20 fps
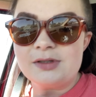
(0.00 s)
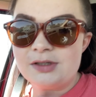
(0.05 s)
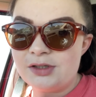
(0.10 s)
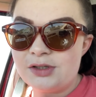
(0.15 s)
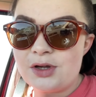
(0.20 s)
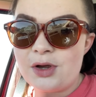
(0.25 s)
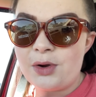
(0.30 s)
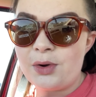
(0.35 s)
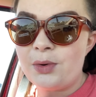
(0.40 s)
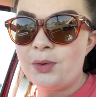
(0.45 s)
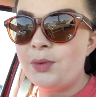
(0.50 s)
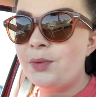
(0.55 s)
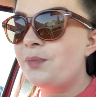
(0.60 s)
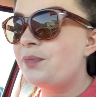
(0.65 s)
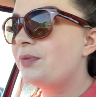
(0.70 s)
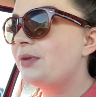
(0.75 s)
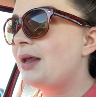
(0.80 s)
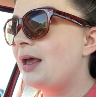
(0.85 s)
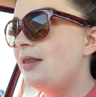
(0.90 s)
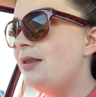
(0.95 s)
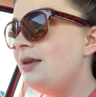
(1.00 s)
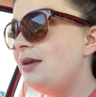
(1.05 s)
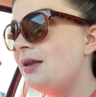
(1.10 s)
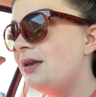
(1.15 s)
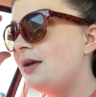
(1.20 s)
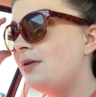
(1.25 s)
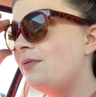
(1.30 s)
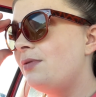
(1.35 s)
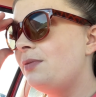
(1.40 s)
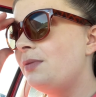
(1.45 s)
so I think
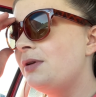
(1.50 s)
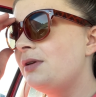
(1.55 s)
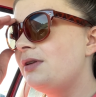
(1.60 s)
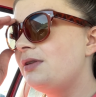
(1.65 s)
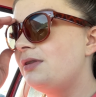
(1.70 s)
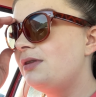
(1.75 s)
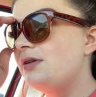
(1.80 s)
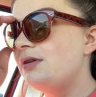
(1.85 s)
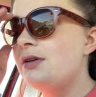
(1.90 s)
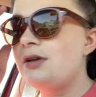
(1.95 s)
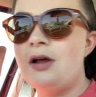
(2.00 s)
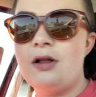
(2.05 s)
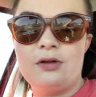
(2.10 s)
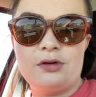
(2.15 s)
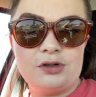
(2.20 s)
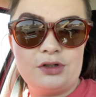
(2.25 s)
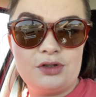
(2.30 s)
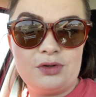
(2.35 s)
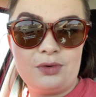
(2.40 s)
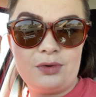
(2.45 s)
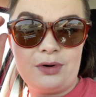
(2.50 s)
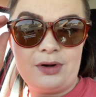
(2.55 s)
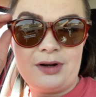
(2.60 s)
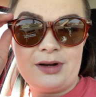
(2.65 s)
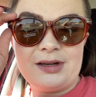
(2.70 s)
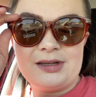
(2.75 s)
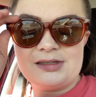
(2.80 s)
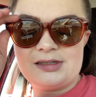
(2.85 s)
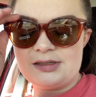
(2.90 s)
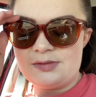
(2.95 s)
getting them from the dollar store
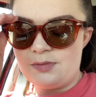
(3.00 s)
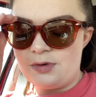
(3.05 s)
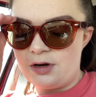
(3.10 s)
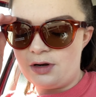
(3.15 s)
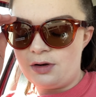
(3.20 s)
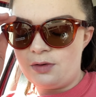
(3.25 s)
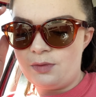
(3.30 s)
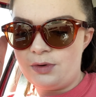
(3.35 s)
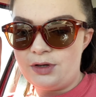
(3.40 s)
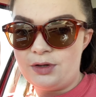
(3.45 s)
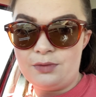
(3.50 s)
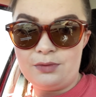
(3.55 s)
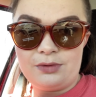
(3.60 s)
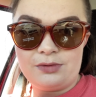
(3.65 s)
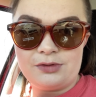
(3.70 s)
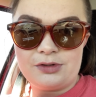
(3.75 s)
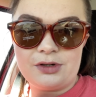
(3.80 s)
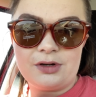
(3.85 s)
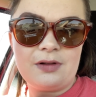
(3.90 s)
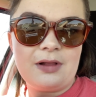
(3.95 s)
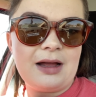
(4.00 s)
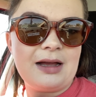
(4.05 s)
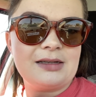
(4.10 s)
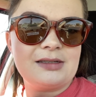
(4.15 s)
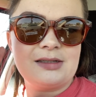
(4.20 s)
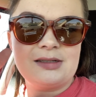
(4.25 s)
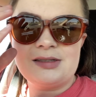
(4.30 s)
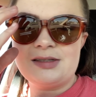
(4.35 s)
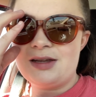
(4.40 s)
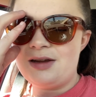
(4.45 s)
is smart when you lose your
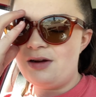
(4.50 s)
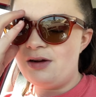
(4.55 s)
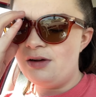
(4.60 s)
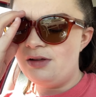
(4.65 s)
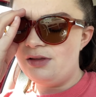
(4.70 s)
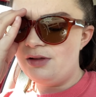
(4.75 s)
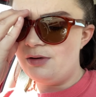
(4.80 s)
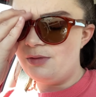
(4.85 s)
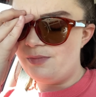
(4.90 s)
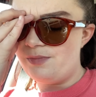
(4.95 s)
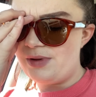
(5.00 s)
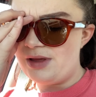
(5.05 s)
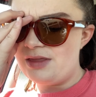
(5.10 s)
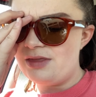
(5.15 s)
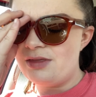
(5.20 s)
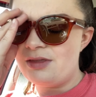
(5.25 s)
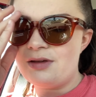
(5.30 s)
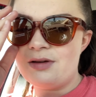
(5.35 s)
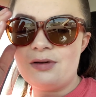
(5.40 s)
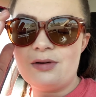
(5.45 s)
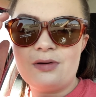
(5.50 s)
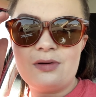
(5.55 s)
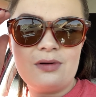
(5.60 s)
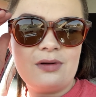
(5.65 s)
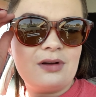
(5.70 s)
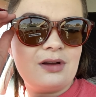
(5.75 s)
glasses. They are a little bent though.